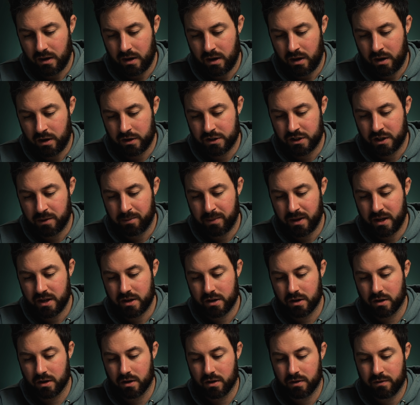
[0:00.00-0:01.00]

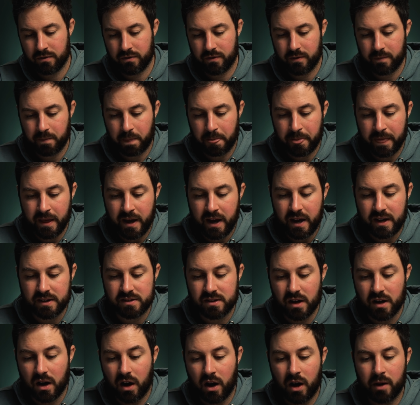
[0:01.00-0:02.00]
RGB curve
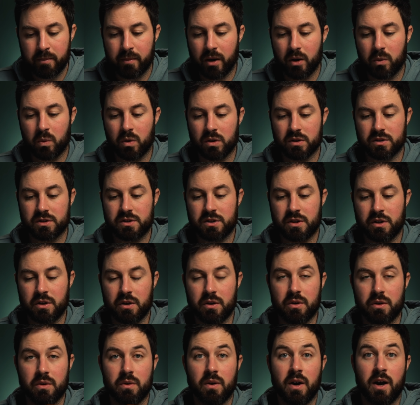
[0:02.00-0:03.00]
is that I might want
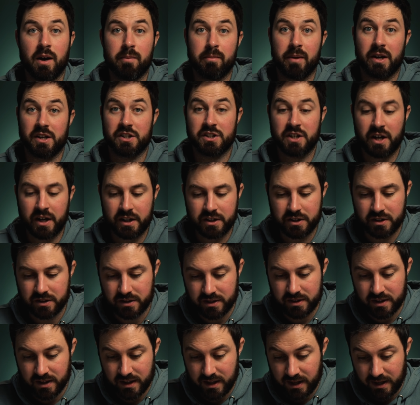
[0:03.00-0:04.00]
to uh, make
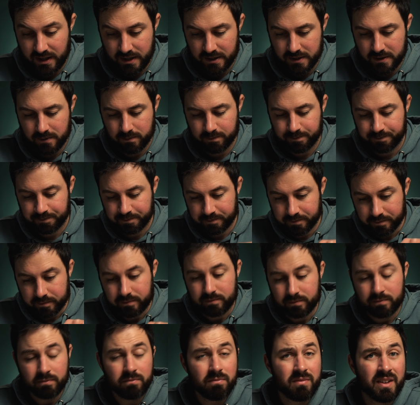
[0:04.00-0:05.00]
changes to these
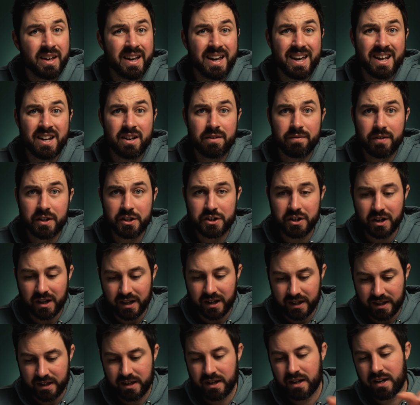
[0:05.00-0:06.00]

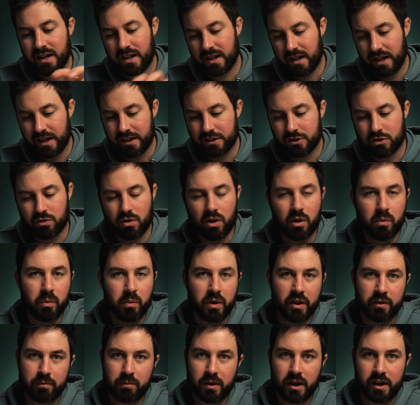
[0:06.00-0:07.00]
individually later on
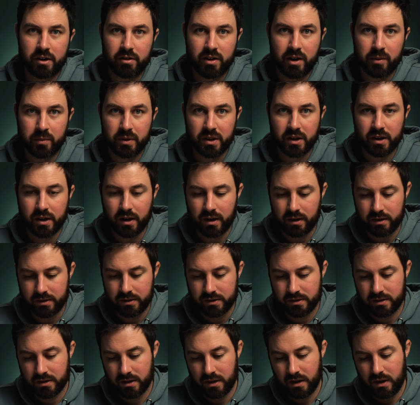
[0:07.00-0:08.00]
when I've played around with the
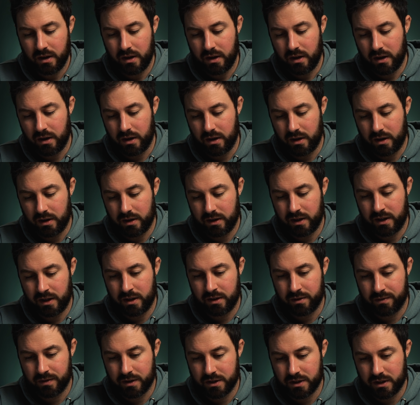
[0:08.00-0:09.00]
colors uh,
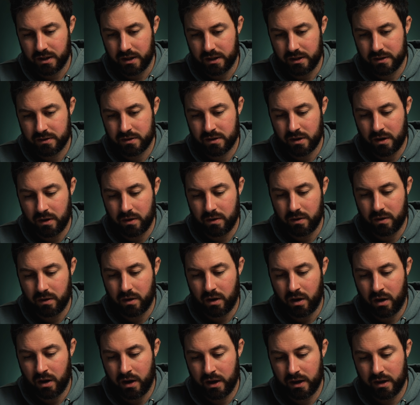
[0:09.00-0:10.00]
individually. So
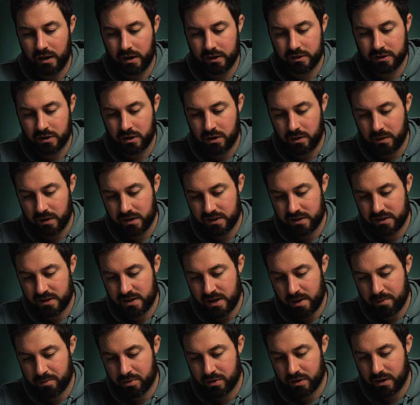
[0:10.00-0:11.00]
I like to do it
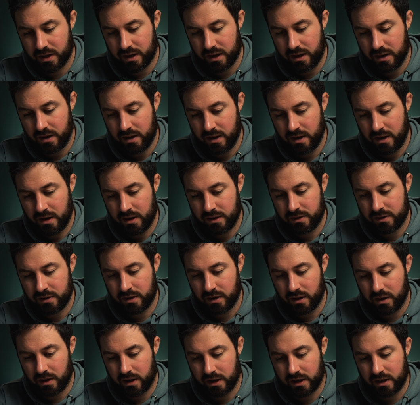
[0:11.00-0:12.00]
separately
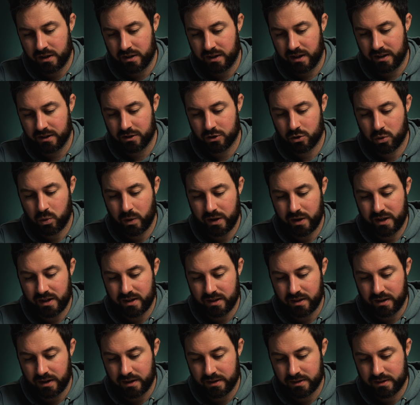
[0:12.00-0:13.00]
so that I can then
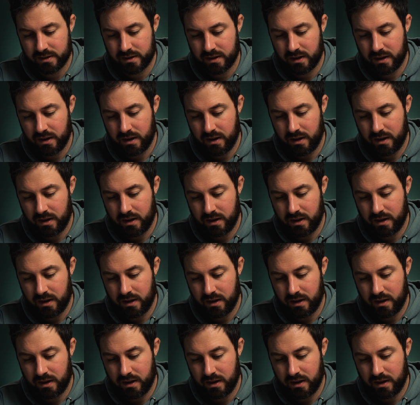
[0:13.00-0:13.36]
tweak this